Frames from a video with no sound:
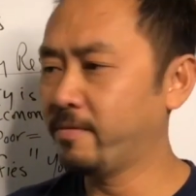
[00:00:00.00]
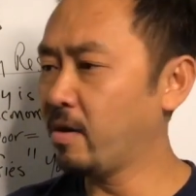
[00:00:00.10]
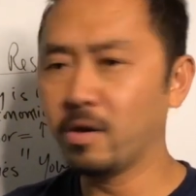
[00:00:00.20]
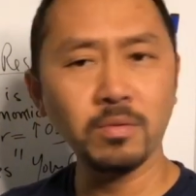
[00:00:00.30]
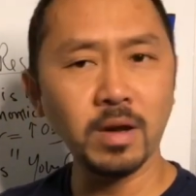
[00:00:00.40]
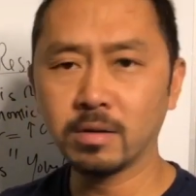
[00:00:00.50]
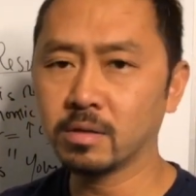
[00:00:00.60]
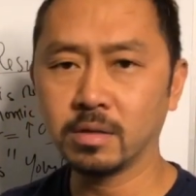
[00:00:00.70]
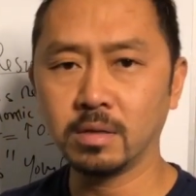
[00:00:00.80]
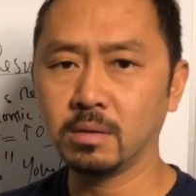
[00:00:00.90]
Very
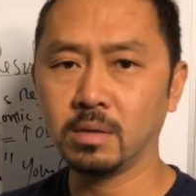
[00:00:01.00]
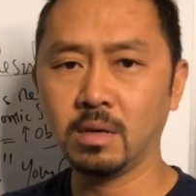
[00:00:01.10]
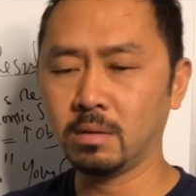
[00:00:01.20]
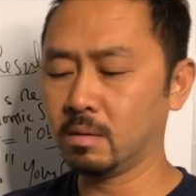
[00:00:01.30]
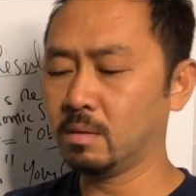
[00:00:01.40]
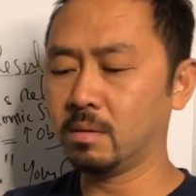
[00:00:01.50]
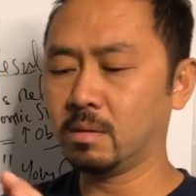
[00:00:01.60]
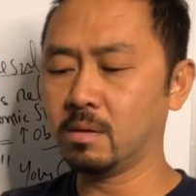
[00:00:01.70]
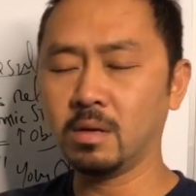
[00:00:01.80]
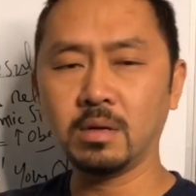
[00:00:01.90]
regularly, either the
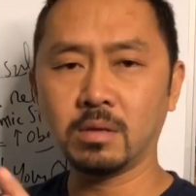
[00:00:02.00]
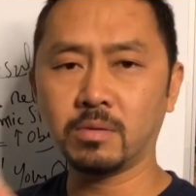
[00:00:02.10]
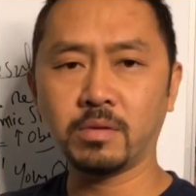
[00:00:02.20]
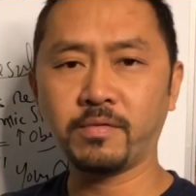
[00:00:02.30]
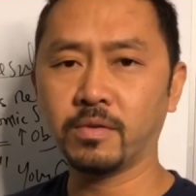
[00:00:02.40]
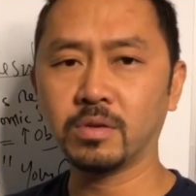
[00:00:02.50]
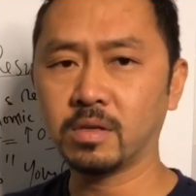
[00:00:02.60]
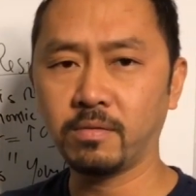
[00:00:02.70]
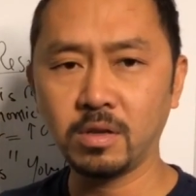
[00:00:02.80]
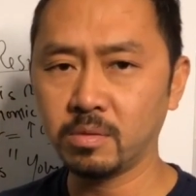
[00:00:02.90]
30th or the 1st
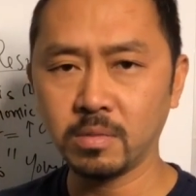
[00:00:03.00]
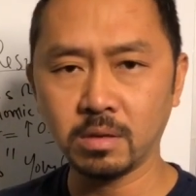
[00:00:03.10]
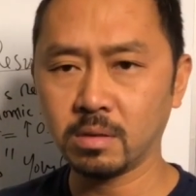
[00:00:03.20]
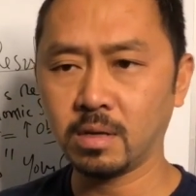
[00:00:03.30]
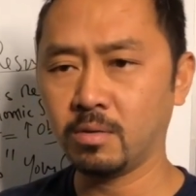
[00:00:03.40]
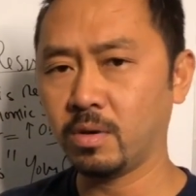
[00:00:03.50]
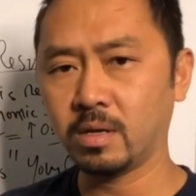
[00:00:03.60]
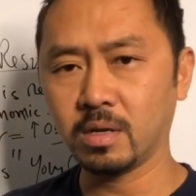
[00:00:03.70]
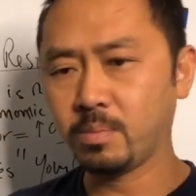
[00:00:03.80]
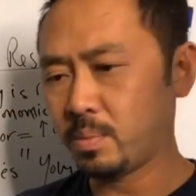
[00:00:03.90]
of each month, I
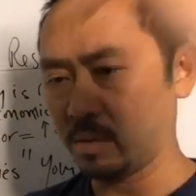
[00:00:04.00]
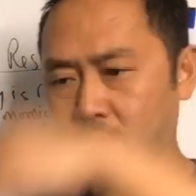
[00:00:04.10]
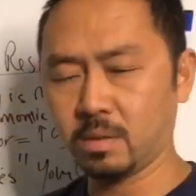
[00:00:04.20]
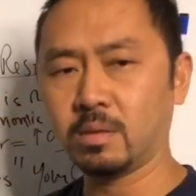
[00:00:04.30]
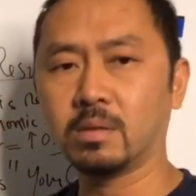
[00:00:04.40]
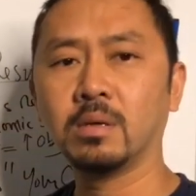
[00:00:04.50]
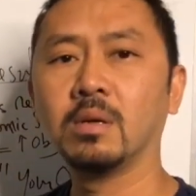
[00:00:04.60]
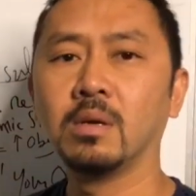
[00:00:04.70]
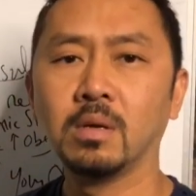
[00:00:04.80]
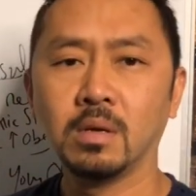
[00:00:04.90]
wake up and there's
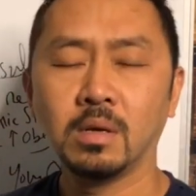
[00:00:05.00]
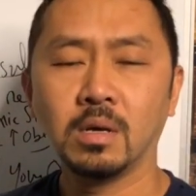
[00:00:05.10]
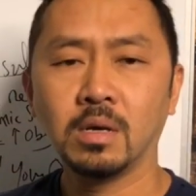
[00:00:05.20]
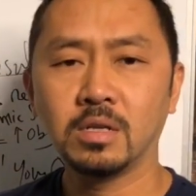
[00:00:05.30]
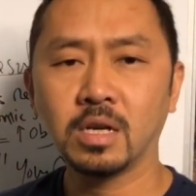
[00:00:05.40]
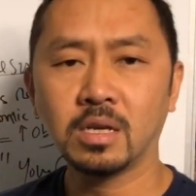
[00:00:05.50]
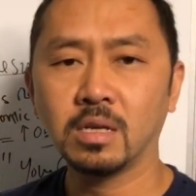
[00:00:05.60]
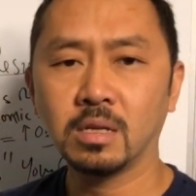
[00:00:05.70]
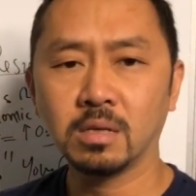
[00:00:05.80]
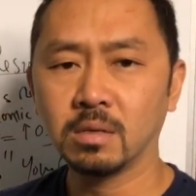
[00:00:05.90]
a check
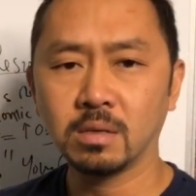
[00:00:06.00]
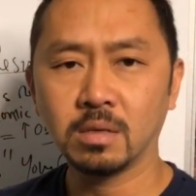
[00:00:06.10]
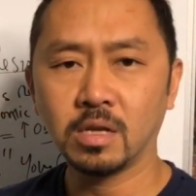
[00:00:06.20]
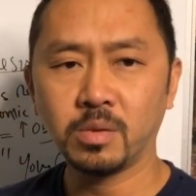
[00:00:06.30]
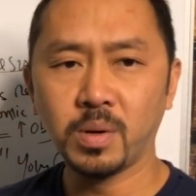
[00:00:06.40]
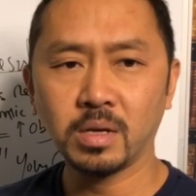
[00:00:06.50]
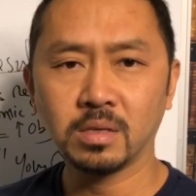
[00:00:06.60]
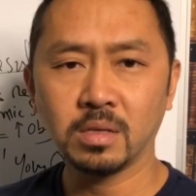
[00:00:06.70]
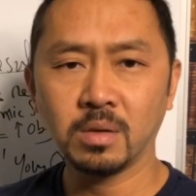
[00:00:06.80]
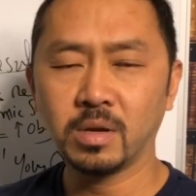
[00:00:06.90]
in, a
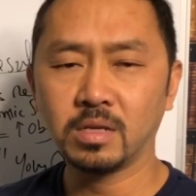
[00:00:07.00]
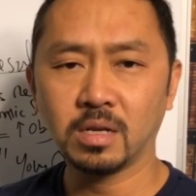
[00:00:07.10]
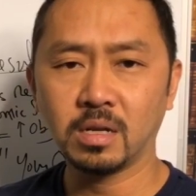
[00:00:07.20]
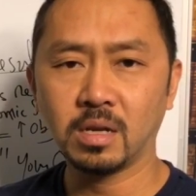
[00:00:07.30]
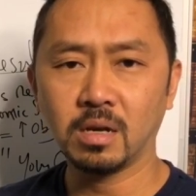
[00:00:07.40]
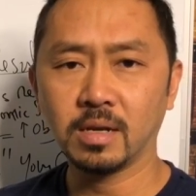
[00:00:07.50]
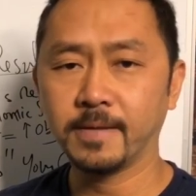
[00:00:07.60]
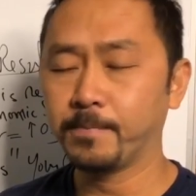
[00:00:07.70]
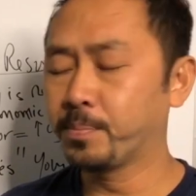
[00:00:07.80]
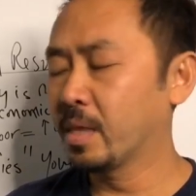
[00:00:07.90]
deposit in my checking account.
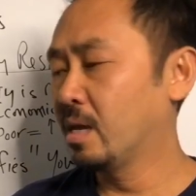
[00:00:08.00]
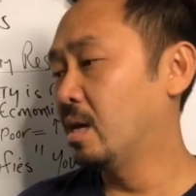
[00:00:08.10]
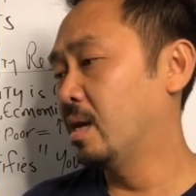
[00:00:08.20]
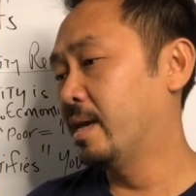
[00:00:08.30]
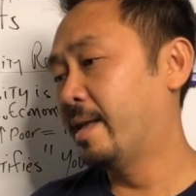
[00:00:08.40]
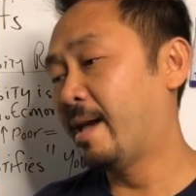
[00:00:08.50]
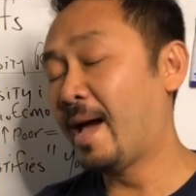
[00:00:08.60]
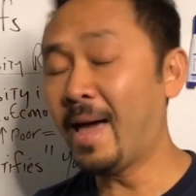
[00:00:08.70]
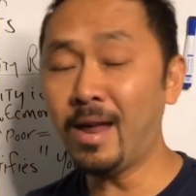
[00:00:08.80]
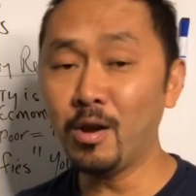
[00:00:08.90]
Now,
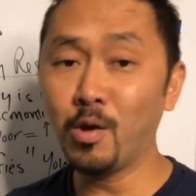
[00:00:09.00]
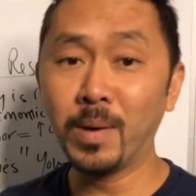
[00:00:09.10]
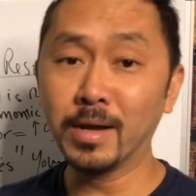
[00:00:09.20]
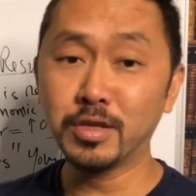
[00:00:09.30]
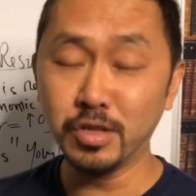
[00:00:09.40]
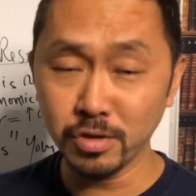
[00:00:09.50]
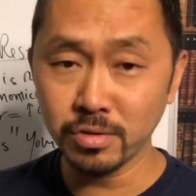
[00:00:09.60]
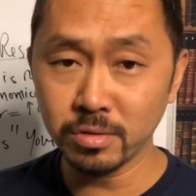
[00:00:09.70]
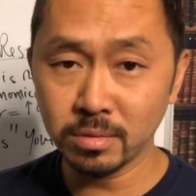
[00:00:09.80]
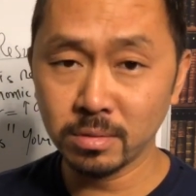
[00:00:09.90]
I don't know about
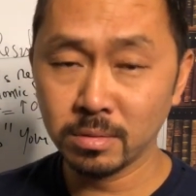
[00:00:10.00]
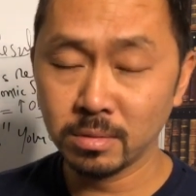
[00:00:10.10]
you,